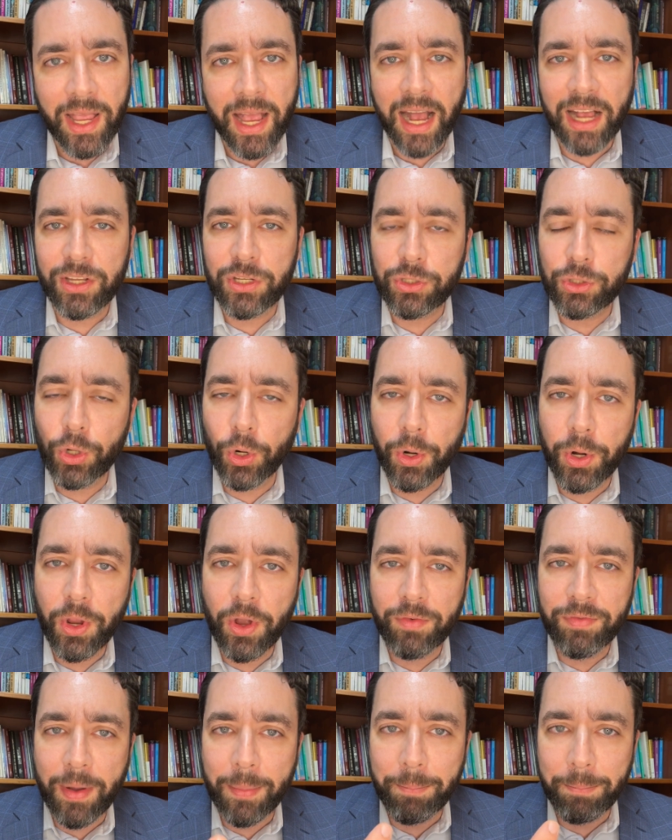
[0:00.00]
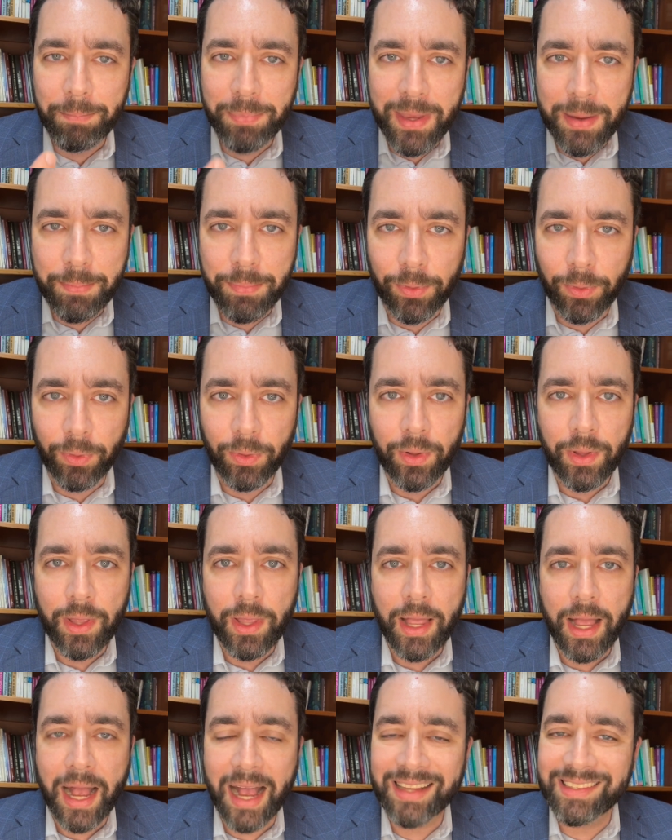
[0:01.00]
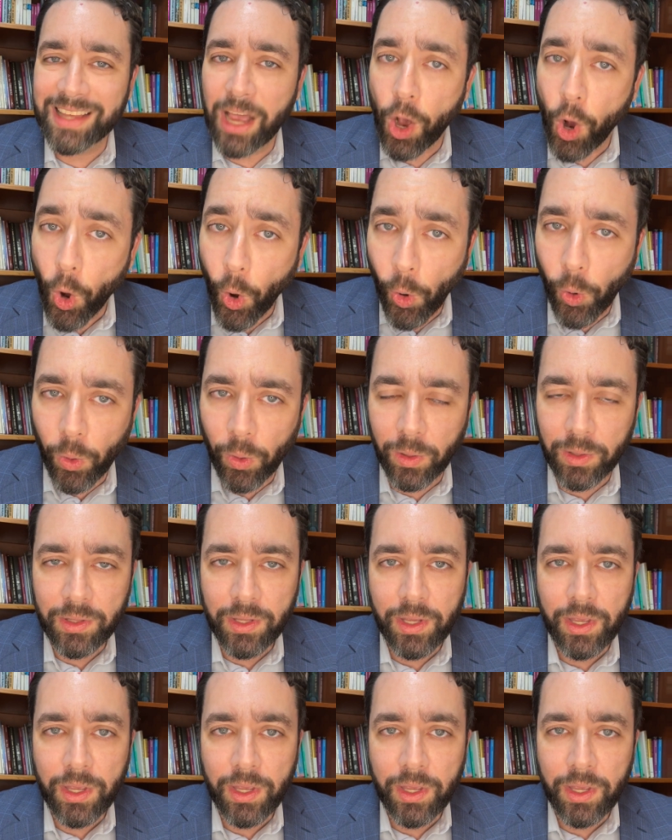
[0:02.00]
a story of a people as a whole,